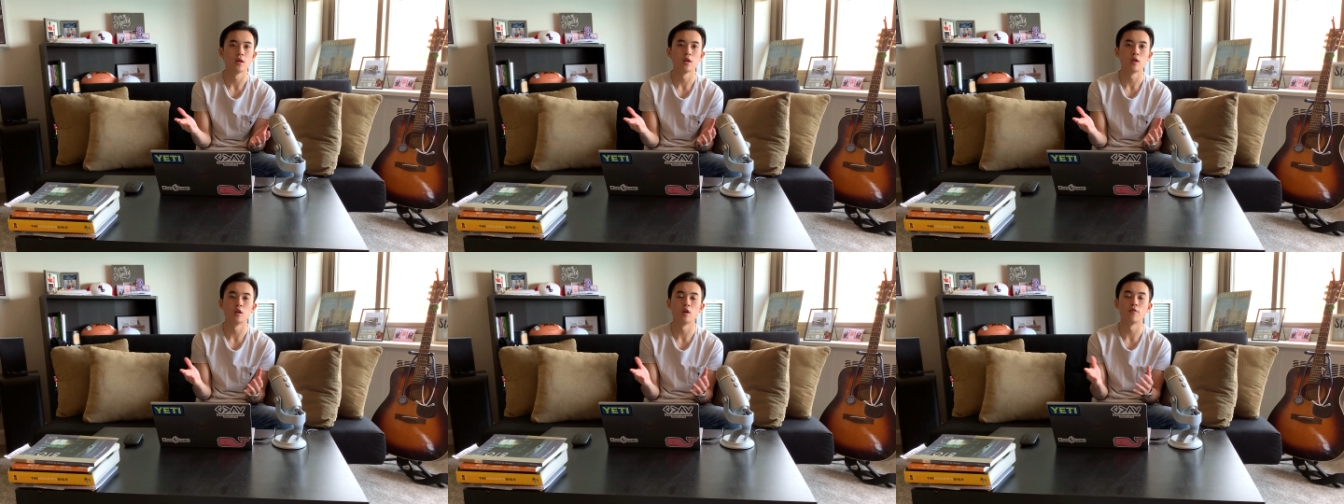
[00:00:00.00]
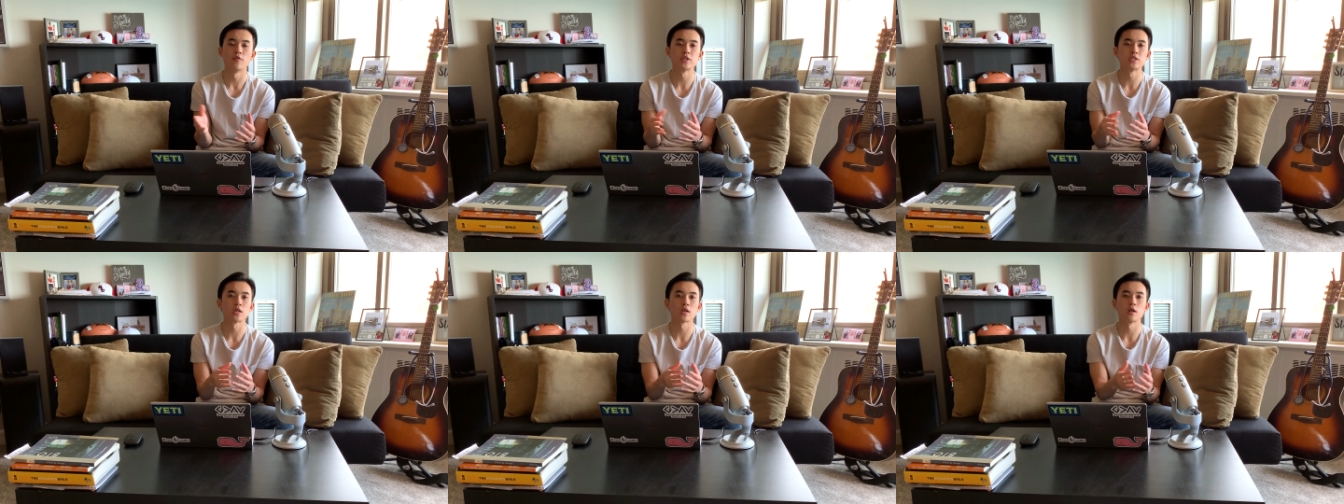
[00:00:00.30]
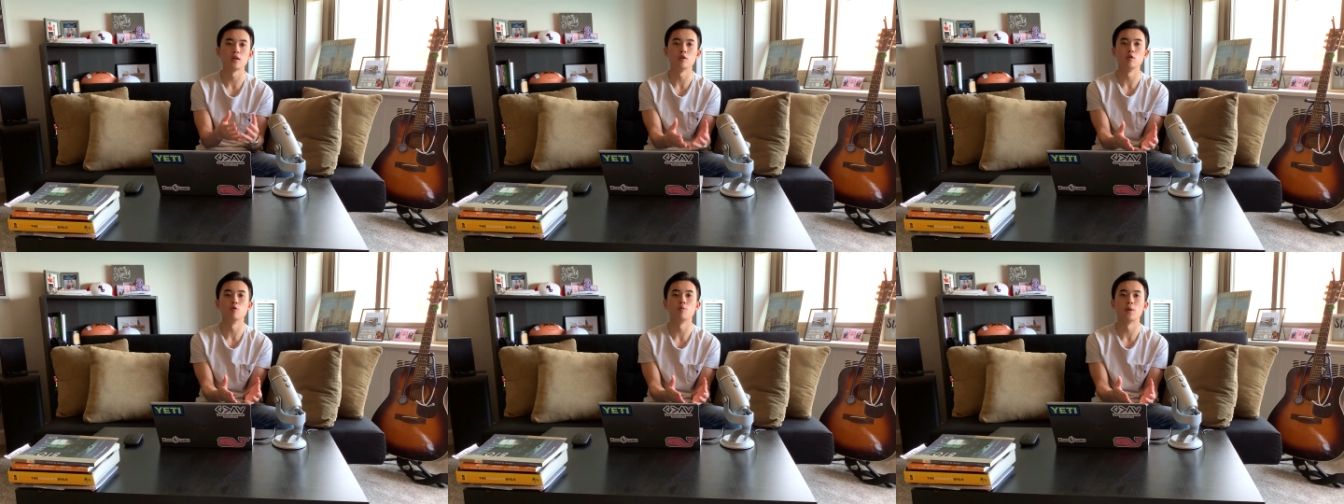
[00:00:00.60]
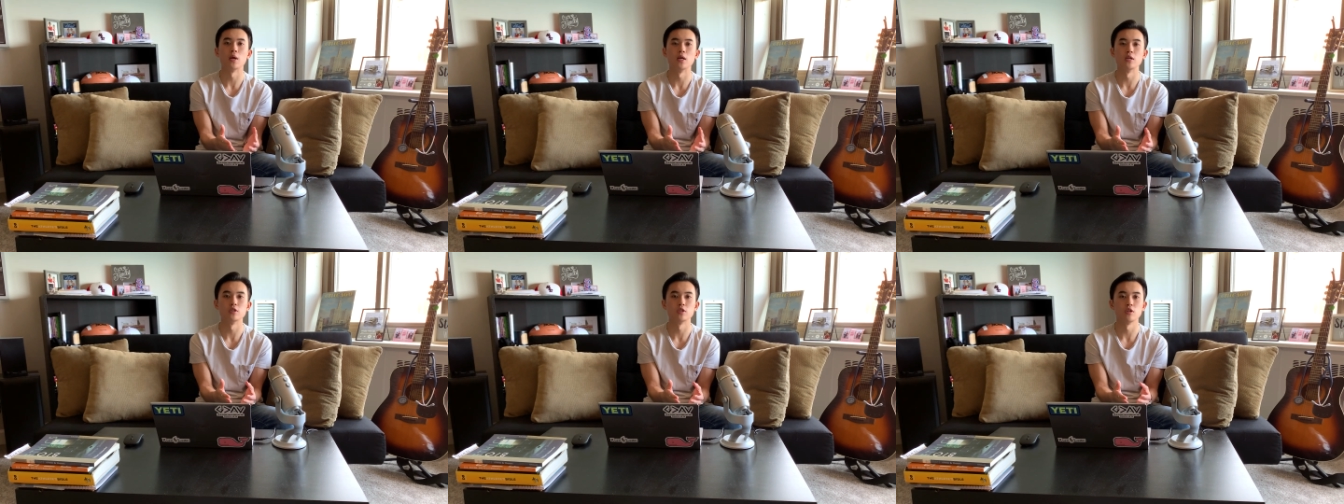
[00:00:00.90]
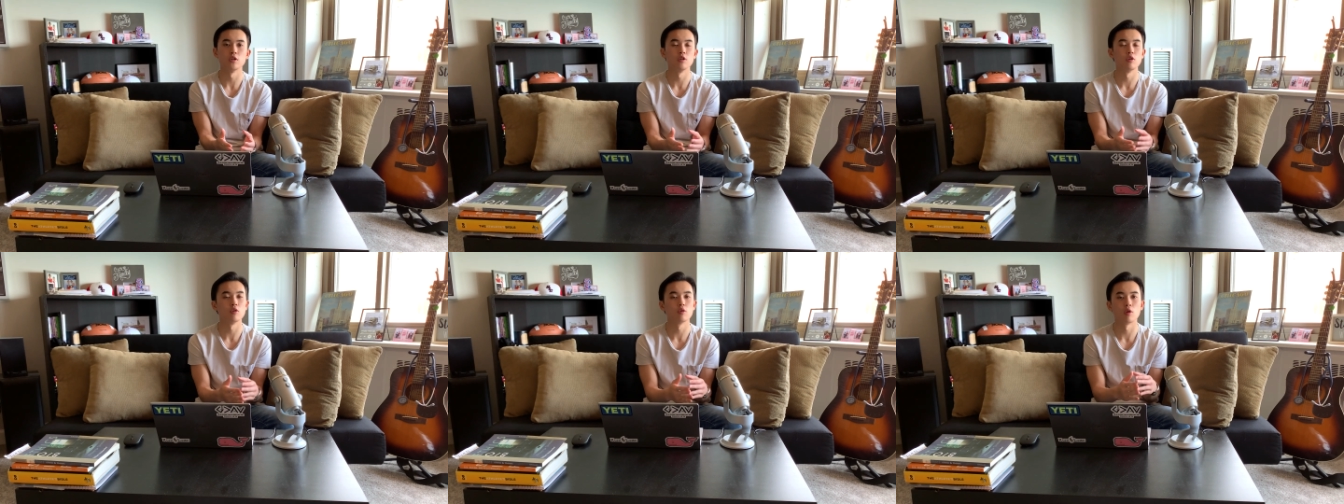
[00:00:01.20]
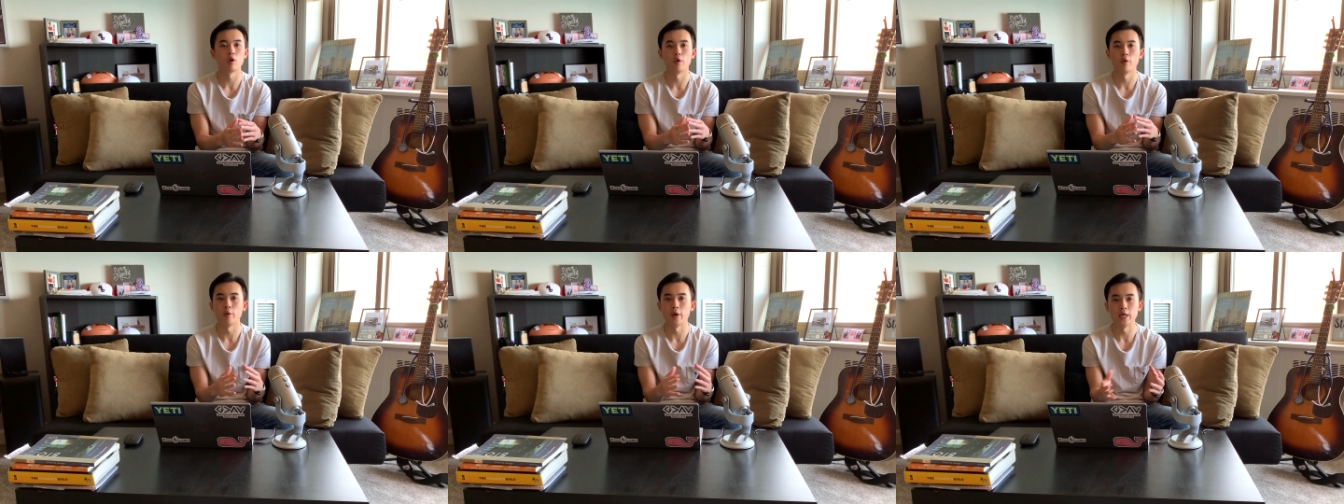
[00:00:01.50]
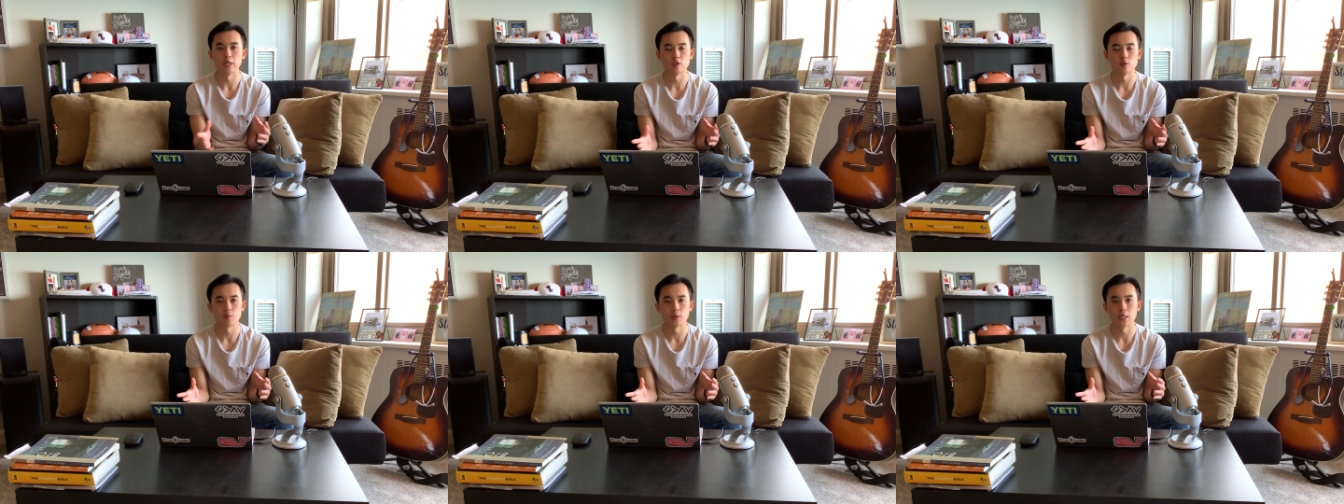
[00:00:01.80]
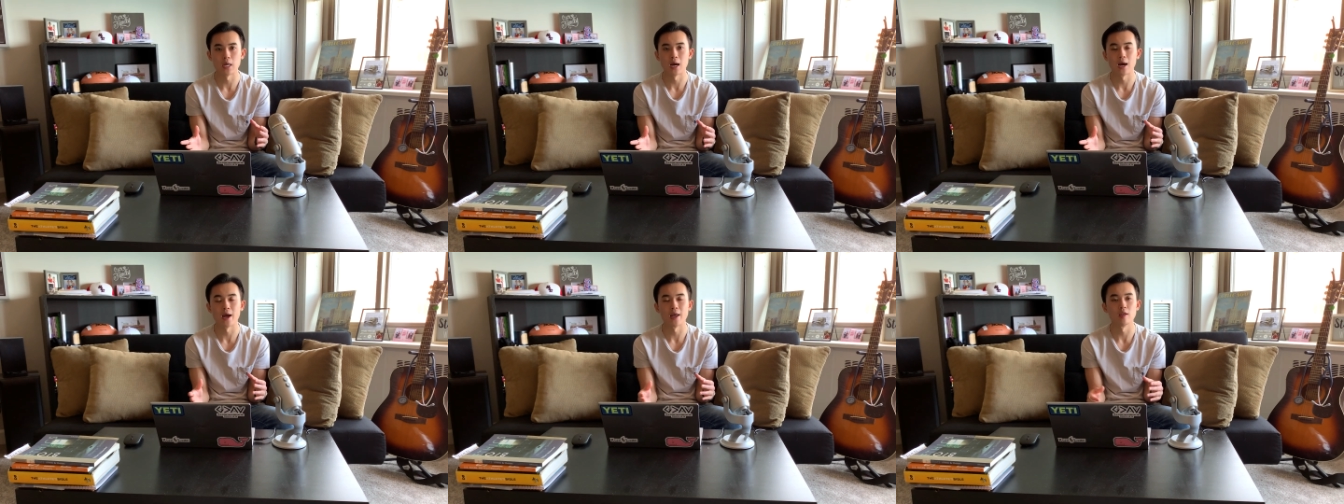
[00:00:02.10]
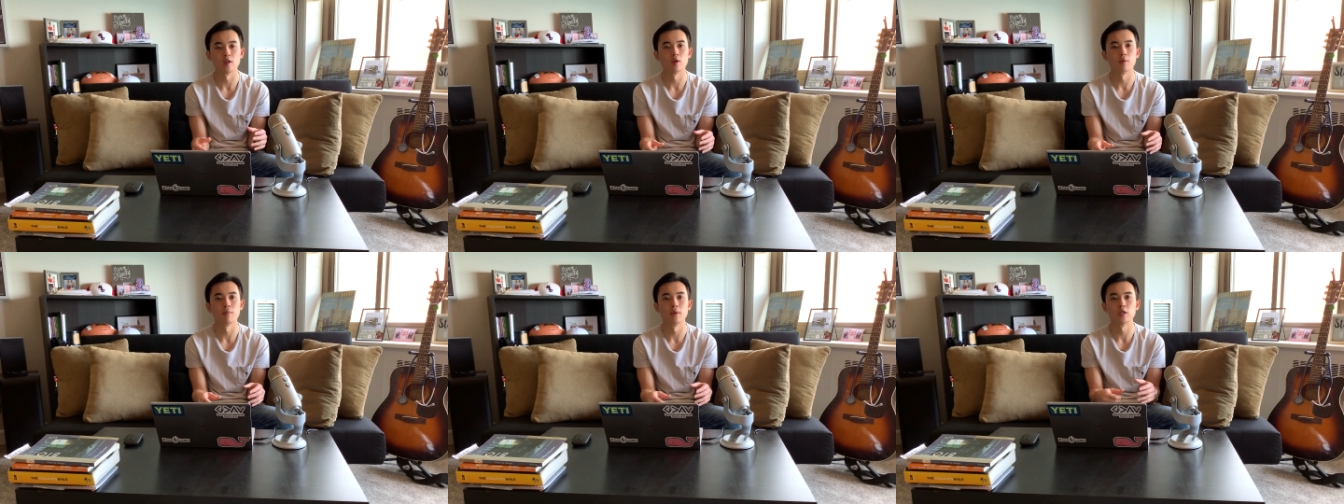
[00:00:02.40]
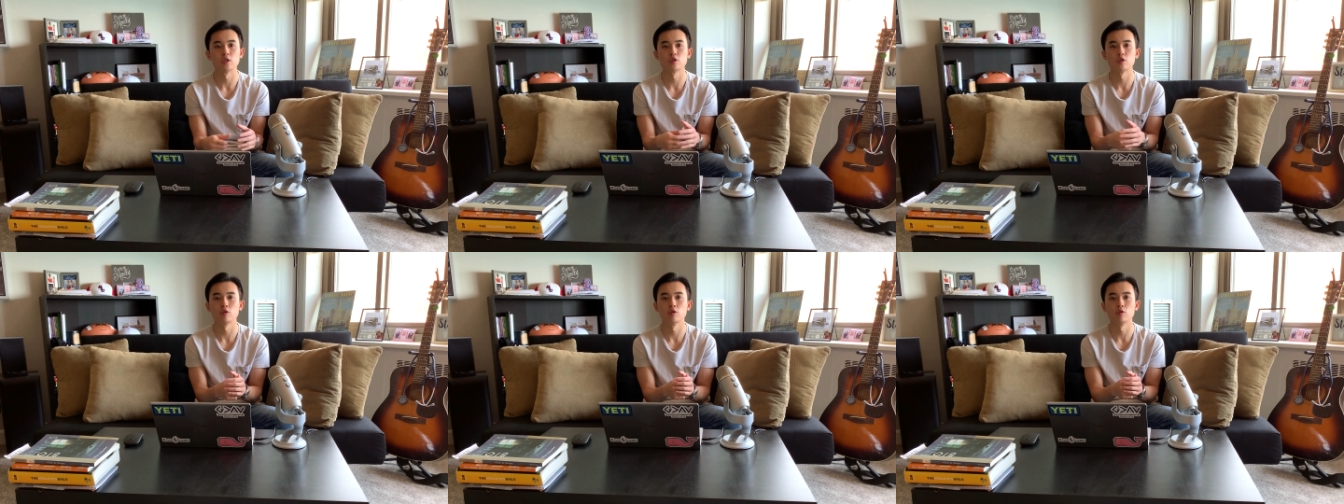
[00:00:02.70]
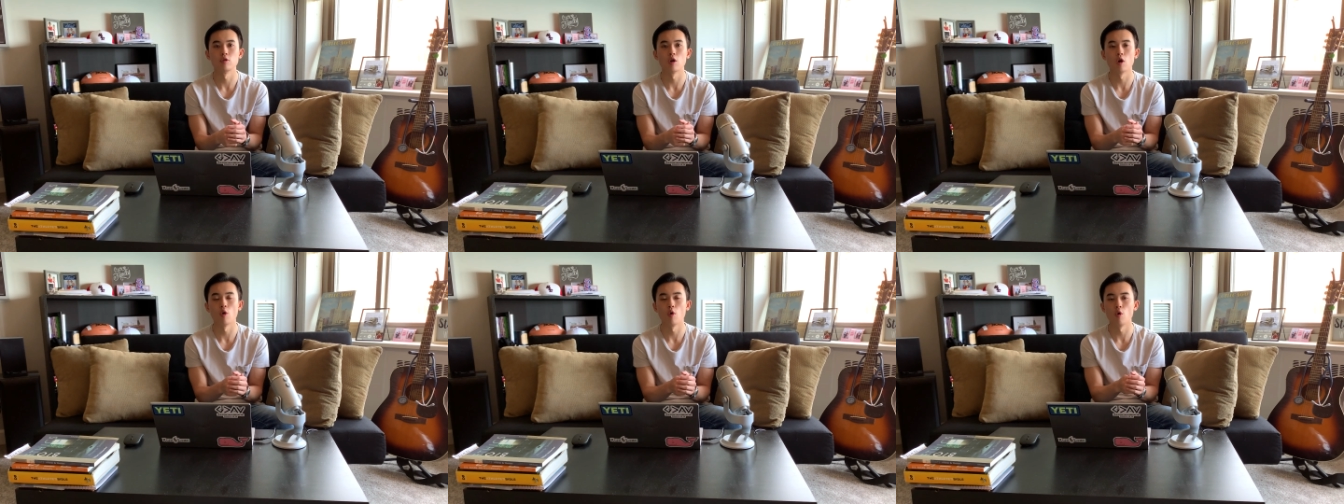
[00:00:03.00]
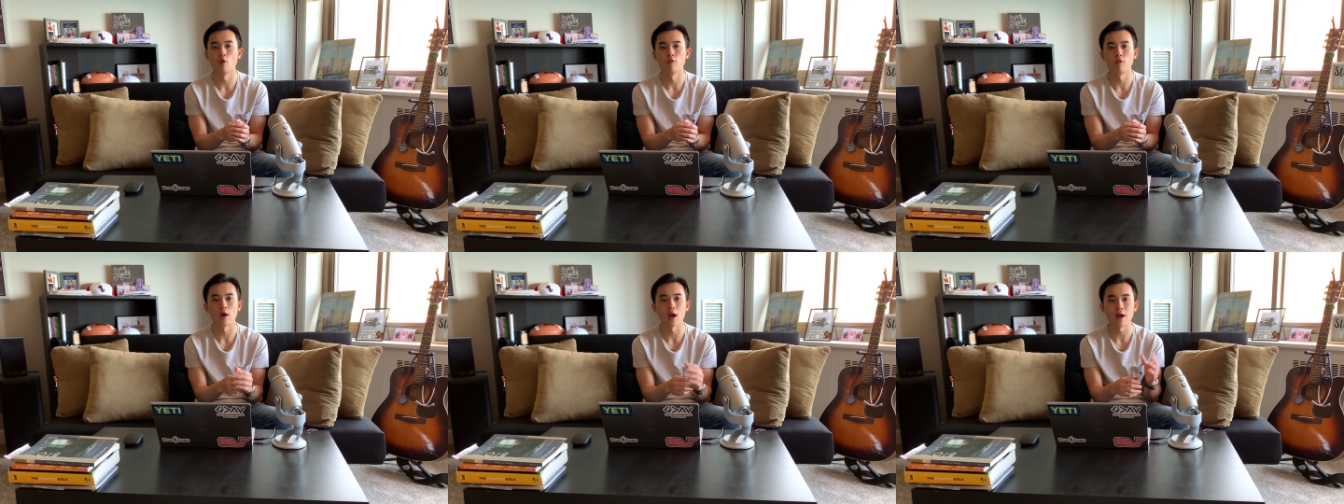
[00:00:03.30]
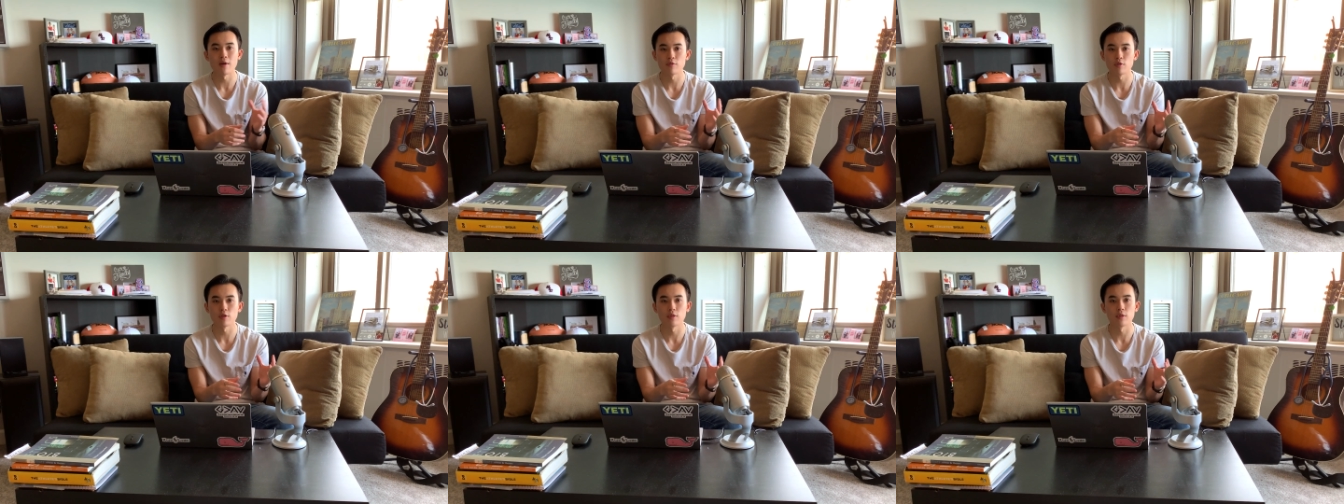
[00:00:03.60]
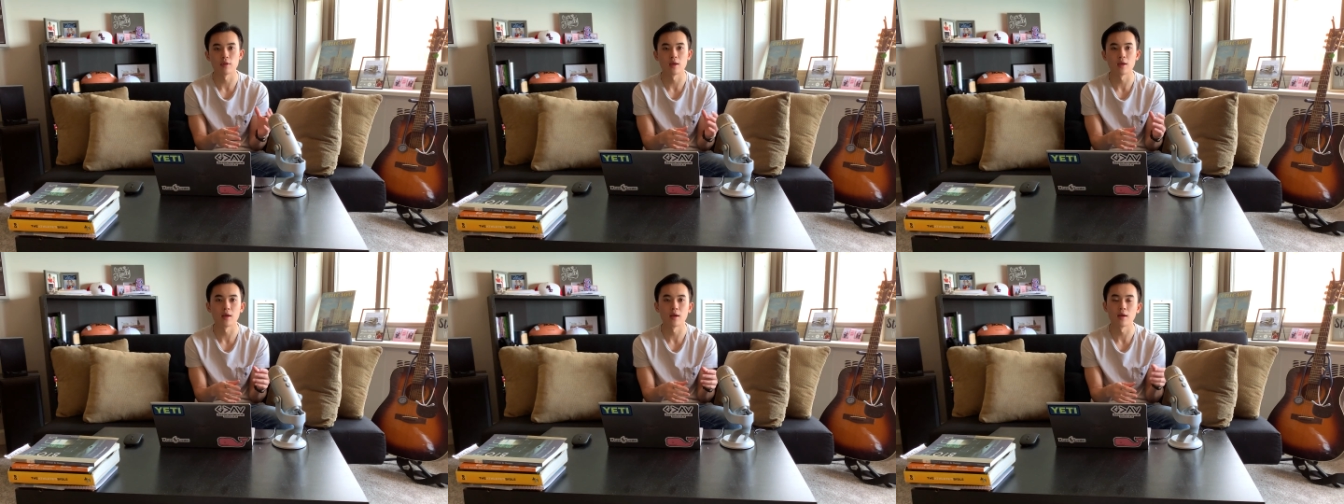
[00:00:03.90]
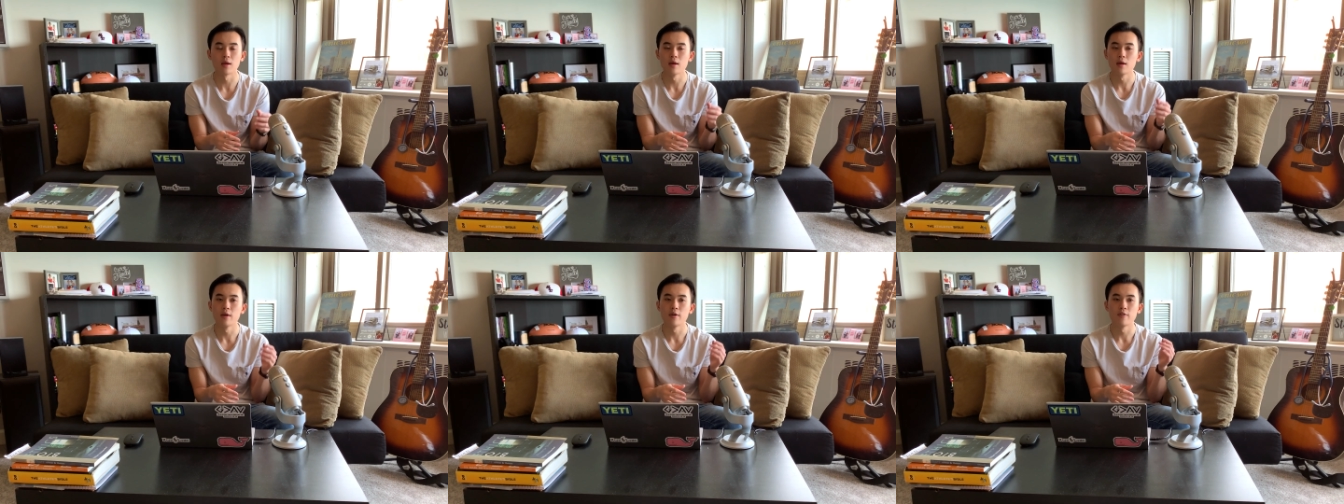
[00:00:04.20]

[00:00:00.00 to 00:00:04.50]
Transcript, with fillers: you know, if it's like a new patient, you do the whole HPI, you know, make sure you go over everything